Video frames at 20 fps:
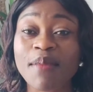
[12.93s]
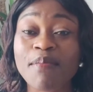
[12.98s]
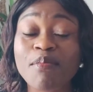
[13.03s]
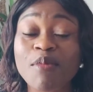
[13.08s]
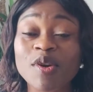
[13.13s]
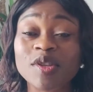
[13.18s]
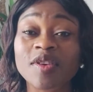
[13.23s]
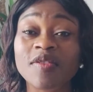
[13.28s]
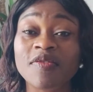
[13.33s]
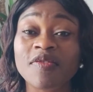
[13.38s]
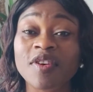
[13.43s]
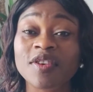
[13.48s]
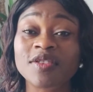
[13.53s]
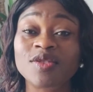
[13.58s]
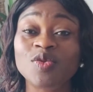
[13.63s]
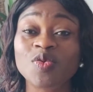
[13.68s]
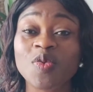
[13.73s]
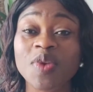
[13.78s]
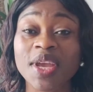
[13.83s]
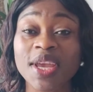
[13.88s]
most of us
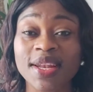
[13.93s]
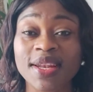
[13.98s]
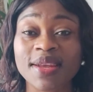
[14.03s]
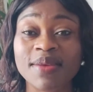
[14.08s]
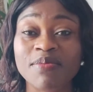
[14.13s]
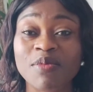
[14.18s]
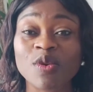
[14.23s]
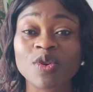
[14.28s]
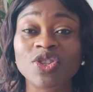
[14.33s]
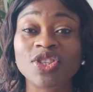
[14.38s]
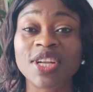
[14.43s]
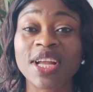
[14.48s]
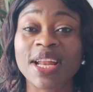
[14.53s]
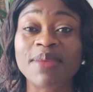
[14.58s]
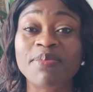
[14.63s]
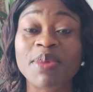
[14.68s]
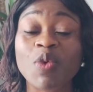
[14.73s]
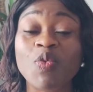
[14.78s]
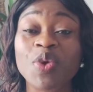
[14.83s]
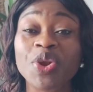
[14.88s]
do eat emotionally
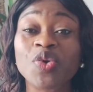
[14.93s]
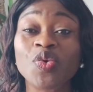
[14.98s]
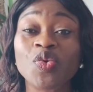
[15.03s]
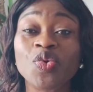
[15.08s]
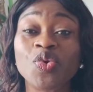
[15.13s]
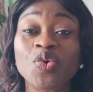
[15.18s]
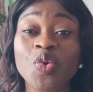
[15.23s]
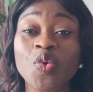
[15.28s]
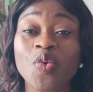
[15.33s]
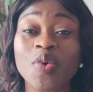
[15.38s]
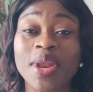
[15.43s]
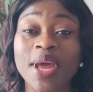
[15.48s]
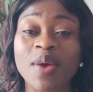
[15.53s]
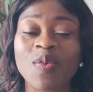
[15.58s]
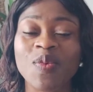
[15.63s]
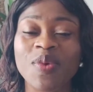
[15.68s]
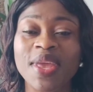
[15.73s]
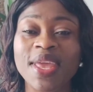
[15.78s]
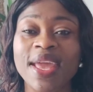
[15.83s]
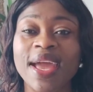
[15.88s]
but we don't know
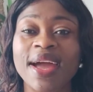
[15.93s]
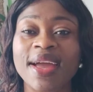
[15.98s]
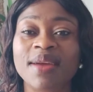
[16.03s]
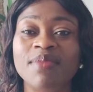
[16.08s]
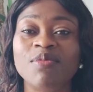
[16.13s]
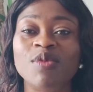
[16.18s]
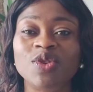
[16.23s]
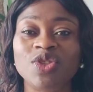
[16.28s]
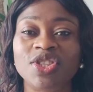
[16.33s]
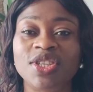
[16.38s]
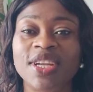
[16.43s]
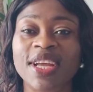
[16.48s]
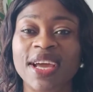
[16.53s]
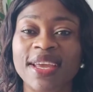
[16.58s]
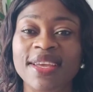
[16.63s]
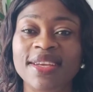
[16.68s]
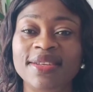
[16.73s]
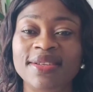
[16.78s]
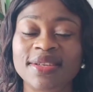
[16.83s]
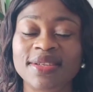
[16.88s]
that we are emotional
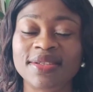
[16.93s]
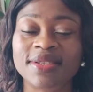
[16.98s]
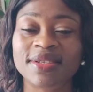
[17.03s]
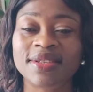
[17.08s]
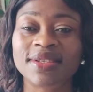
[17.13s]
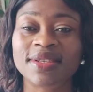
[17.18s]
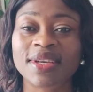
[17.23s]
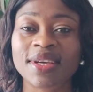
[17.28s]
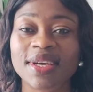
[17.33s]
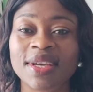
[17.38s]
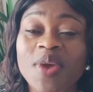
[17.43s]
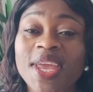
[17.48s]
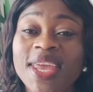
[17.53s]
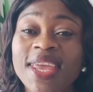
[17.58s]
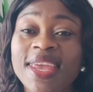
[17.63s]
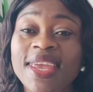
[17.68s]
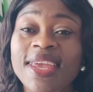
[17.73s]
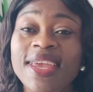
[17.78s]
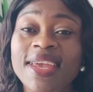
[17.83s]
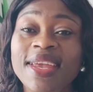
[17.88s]
eaters we
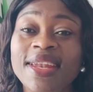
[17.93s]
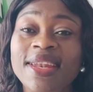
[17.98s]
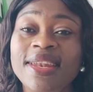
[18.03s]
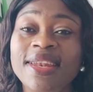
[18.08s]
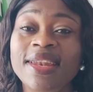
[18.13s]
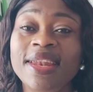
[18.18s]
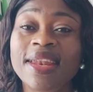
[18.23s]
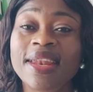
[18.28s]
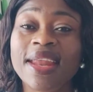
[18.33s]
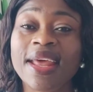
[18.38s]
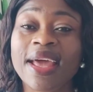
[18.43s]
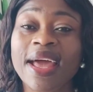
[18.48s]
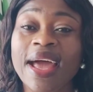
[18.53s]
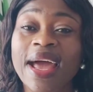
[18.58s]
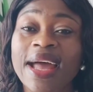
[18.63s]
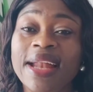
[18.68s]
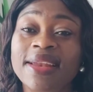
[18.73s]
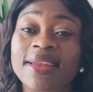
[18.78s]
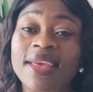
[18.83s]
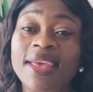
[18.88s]
eat
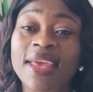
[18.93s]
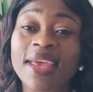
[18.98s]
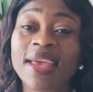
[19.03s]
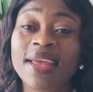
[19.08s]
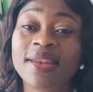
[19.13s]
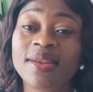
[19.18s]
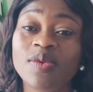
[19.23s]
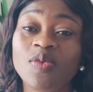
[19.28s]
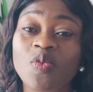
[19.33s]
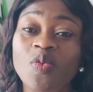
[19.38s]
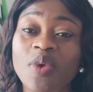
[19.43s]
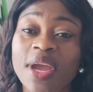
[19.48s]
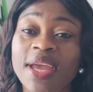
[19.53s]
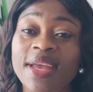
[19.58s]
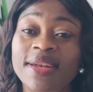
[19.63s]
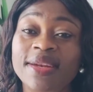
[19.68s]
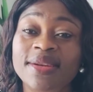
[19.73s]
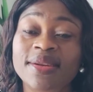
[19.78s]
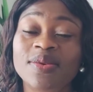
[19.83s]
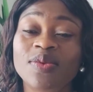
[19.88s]
and gain
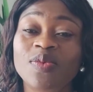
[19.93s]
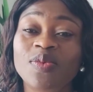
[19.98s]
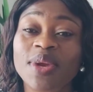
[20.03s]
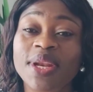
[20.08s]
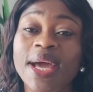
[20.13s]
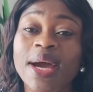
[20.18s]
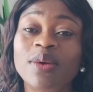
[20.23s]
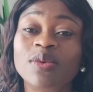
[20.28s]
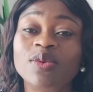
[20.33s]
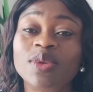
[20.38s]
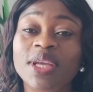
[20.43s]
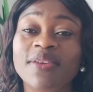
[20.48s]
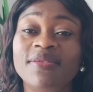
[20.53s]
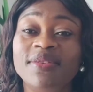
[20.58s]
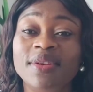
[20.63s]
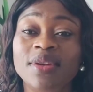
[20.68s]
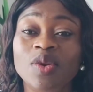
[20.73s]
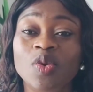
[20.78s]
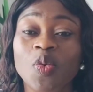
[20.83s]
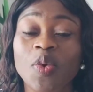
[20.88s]
weight without
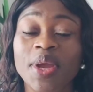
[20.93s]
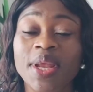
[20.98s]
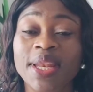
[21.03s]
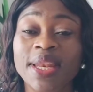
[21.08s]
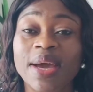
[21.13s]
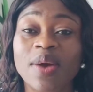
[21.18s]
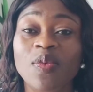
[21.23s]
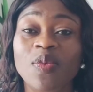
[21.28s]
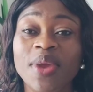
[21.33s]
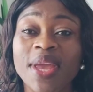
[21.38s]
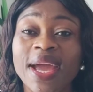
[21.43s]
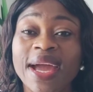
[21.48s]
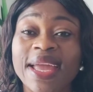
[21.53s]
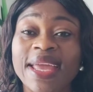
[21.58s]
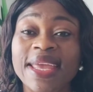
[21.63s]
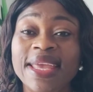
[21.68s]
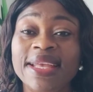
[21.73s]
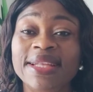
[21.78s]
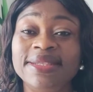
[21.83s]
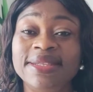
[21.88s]
even knowing that we are
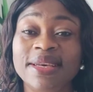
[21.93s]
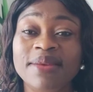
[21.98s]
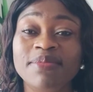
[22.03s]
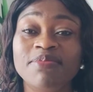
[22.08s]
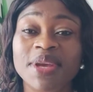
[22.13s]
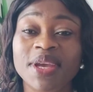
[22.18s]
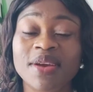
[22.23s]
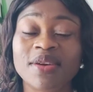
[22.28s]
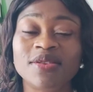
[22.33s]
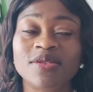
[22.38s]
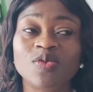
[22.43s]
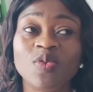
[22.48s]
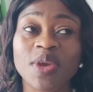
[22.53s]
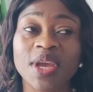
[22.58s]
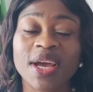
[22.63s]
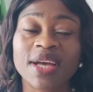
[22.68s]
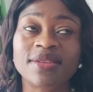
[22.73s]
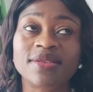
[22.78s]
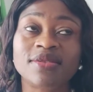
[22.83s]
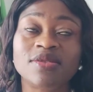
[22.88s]
eating because
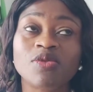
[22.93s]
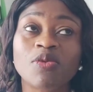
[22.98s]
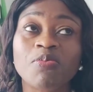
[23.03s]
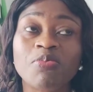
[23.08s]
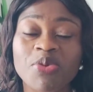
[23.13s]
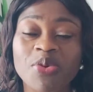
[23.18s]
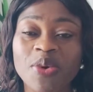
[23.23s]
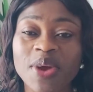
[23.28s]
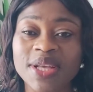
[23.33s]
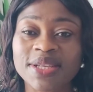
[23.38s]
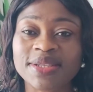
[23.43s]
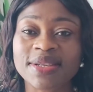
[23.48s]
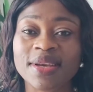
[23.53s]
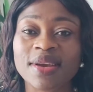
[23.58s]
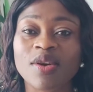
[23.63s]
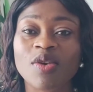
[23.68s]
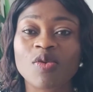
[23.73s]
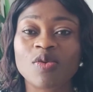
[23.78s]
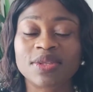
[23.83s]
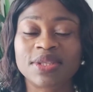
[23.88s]
we are
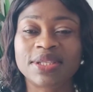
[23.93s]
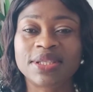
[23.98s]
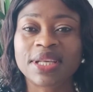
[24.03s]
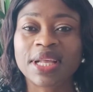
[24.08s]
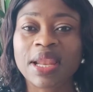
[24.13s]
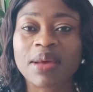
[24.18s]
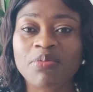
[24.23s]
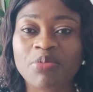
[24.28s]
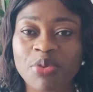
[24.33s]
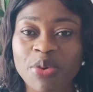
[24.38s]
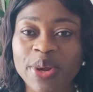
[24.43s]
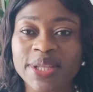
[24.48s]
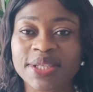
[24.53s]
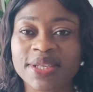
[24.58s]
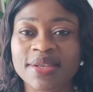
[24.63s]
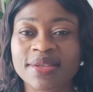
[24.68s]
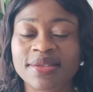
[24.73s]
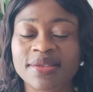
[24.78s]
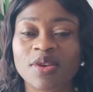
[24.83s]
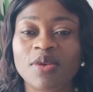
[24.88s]
suppressing or
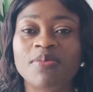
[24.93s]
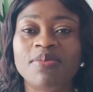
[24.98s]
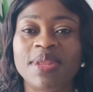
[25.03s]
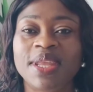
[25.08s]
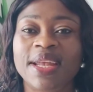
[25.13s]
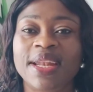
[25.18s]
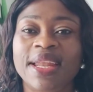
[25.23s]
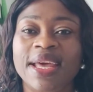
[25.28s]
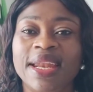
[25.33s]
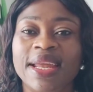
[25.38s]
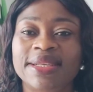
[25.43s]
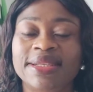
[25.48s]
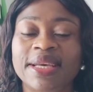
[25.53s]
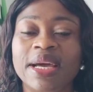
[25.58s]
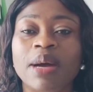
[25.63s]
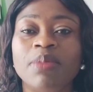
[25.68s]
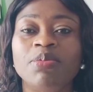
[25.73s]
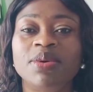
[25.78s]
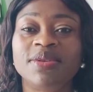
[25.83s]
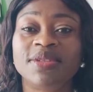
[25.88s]
celebrating something that has
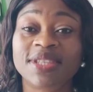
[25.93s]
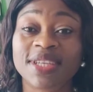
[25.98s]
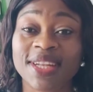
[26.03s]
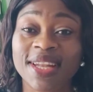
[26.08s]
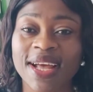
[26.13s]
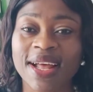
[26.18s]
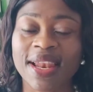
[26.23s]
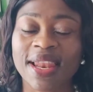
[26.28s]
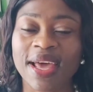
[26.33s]
happened in our